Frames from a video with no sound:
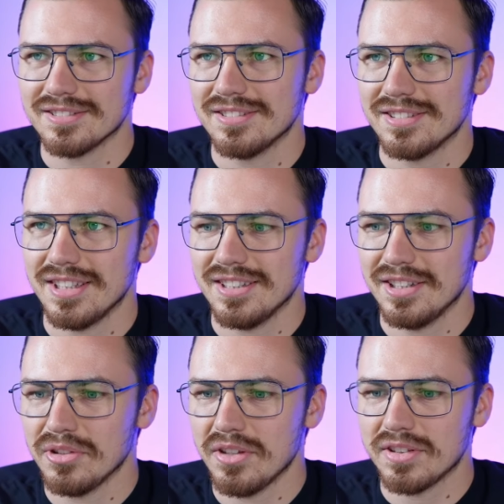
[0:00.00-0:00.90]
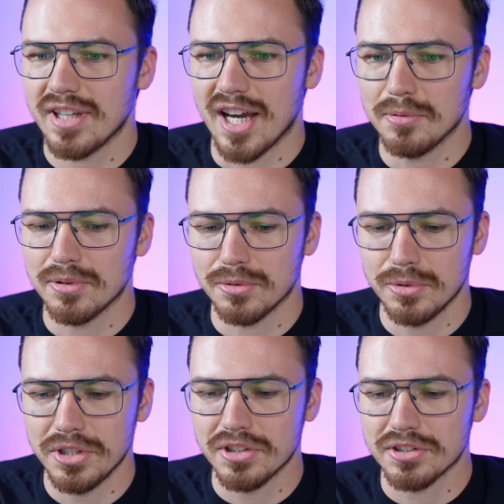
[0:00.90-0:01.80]
they, they don't have the time to
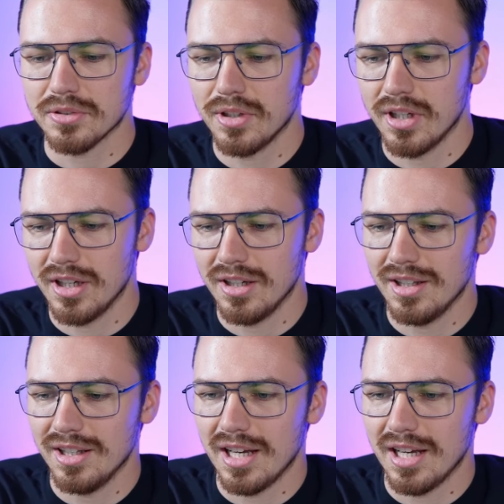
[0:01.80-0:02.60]
research uh, a uh,